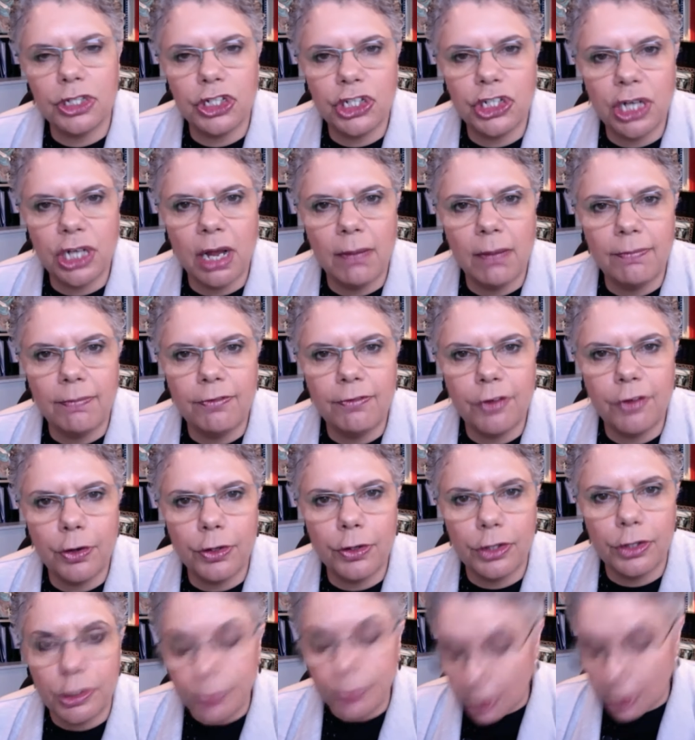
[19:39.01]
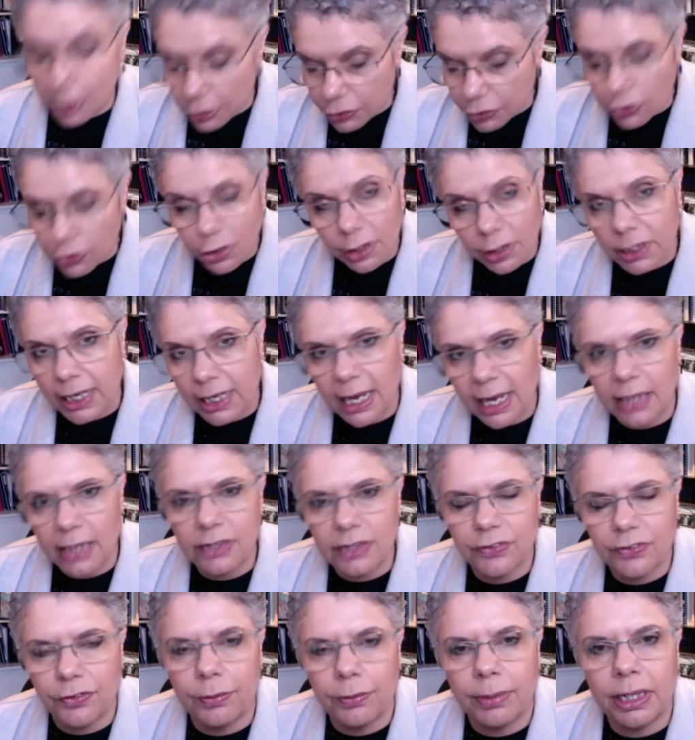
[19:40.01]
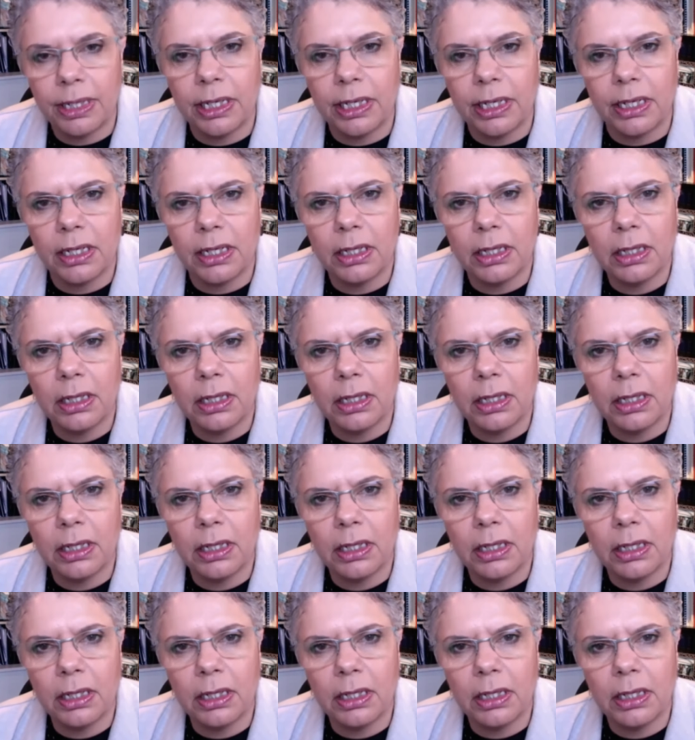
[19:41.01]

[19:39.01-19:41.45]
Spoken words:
sharp focus. Well, it certainly has for me.